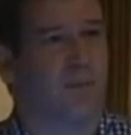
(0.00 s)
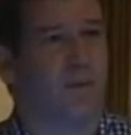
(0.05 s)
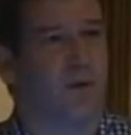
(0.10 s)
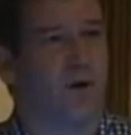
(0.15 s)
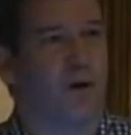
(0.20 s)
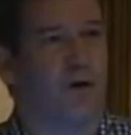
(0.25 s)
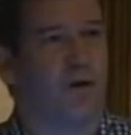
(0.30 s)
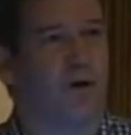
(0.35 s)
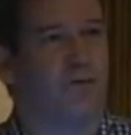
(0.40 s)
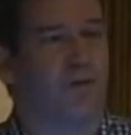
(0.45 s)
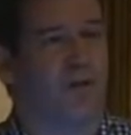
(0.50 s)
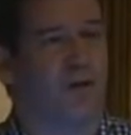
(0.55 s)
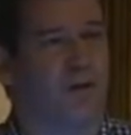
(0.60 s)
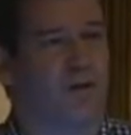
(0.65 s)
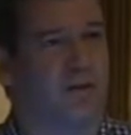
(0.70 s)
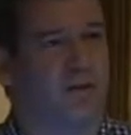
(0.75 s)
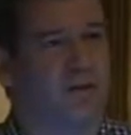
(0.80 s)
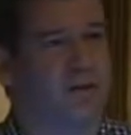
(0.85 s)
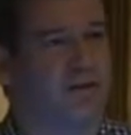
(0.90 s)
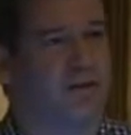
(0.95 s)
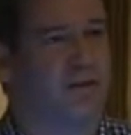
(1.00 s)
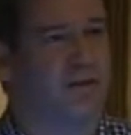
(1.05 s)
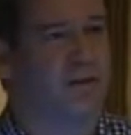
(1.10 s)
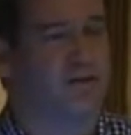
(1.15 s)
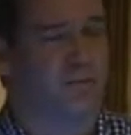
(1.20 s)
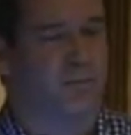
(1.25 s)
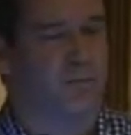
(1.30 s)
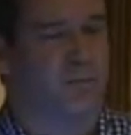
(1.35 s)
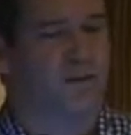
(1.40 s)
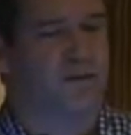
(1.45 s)
part of the
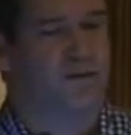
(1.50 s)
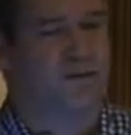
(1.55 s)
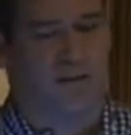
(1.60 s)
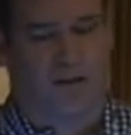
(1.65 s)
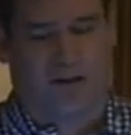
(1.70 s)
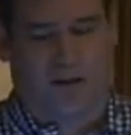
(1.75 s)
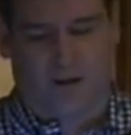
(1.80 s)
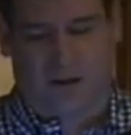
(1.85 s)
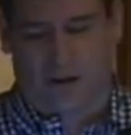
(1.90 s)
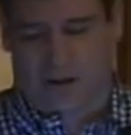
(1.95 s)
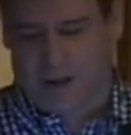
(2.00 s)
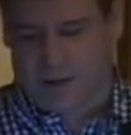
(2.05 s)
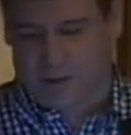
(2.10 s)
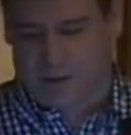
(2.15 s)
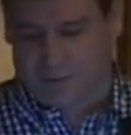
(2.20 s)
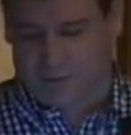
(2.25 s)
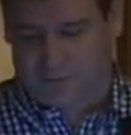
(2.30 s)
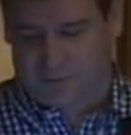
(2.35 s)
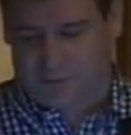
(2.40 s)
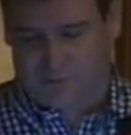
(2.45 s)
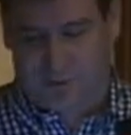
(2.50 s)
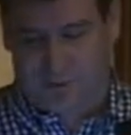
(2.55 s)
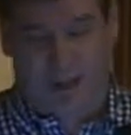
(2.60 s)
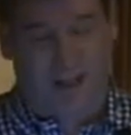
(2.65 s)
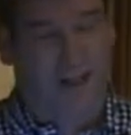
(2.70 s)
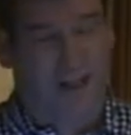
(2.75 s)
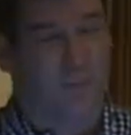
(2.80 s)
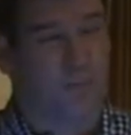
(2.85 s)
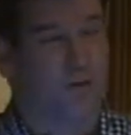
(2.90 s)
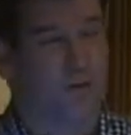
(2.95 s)
city that accounts for
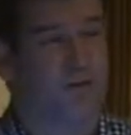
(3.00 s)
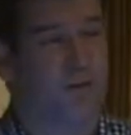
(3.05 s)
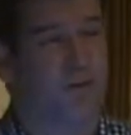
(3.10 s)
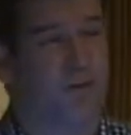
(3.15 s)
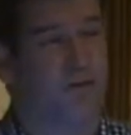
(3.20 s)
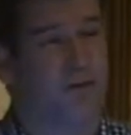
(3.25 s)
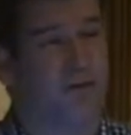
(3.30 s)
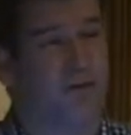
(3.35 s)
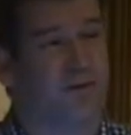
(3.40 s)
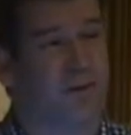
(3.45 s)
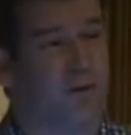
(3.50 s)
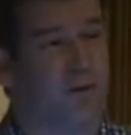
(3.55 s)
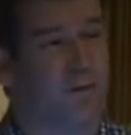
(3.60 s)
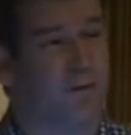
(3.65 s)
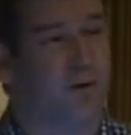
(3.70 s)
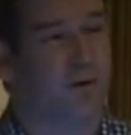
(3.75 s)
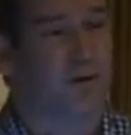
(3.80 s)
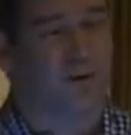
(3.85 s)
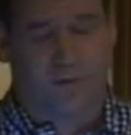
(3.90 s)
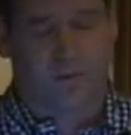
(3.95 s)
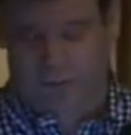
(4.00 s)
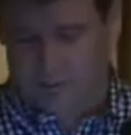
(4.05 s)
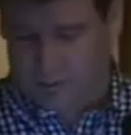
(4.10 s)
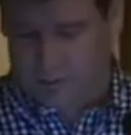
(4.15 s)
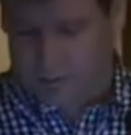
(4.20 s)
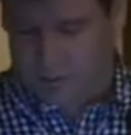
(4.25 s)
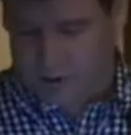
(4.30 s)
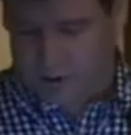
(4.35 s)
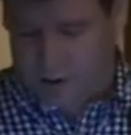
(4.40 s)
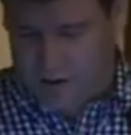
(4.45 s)
80% of all teen births.
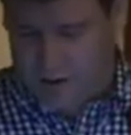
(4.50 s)
So